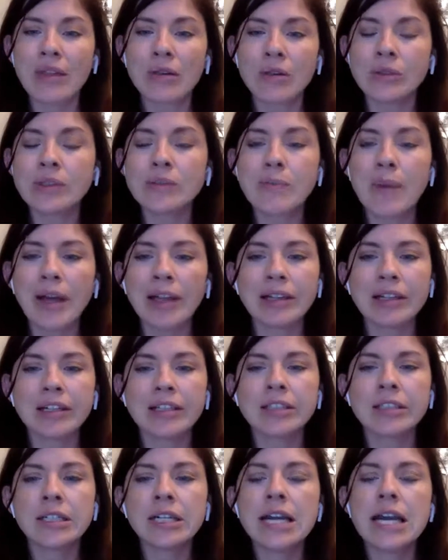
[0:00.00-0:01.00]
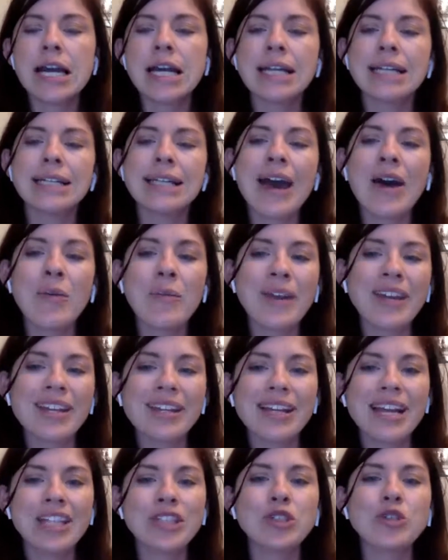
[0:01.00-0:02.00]
Featherell's butler, now
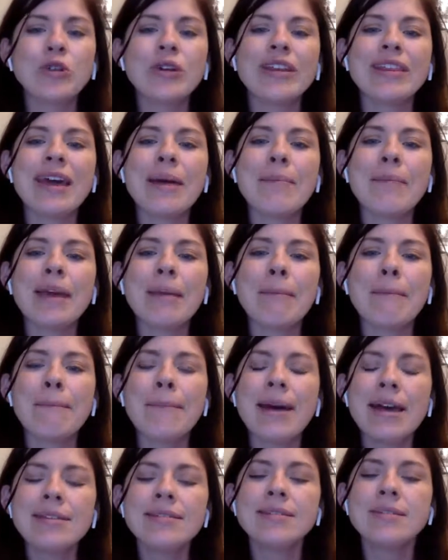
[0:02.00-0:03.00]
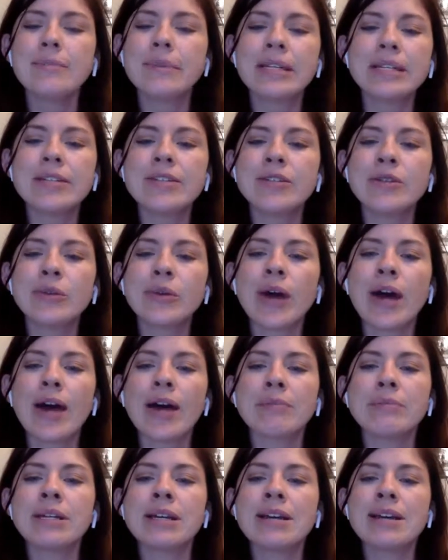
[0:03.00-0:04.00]
made an entry that may best be
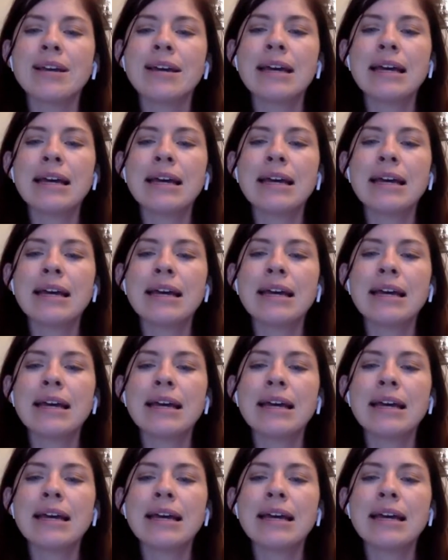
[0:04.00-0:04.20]
described